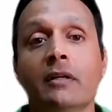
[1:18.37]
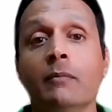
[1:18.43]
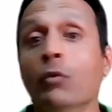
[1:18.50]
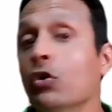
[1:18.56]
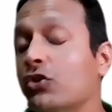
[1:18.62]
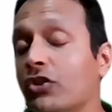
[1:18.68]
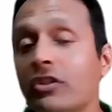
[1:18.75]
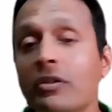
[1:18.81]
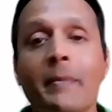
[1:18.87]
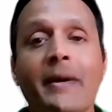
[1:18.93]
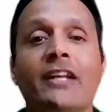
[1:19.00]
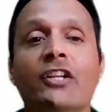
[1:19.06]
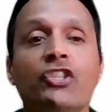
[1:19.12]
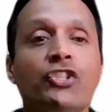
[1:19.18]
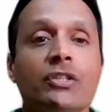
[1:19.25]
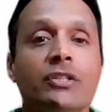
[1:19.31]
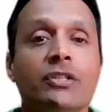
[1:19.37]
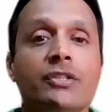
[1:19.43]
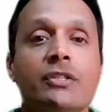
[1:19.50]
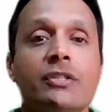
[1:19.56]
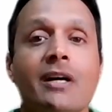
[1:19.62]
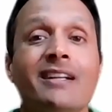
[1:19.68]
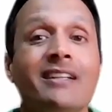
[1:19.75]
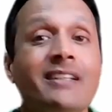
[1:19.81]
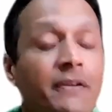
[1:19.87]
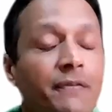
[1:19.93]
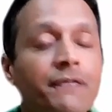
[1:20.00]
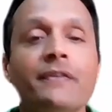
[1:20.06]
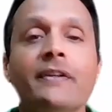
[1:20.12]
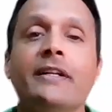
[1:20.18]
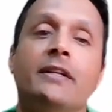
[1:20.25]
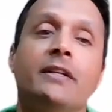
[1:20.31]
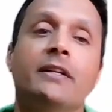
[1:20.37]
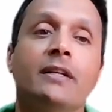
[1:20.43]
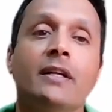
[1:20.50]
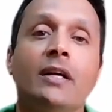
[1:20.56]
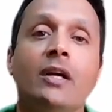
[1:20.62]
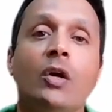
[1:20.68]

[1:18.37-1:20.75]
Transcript: Most of the managers are different